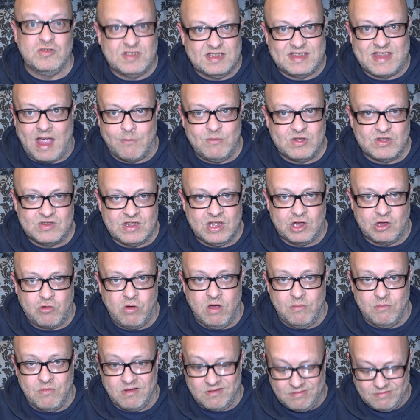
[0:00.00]
to damage the
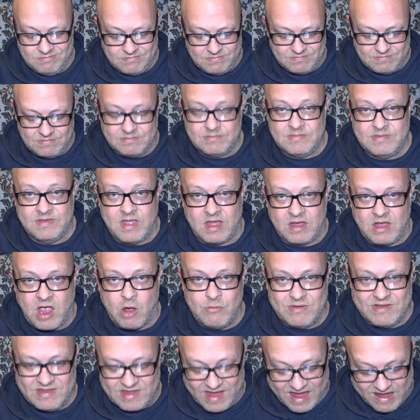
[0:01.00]
equipment, they're
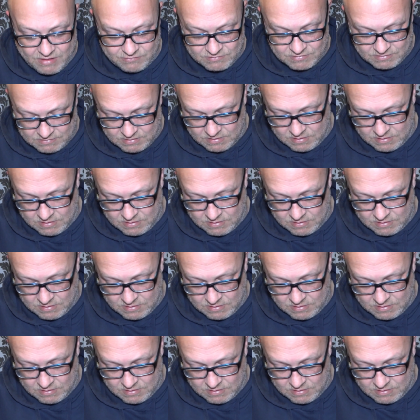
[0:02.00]
going down.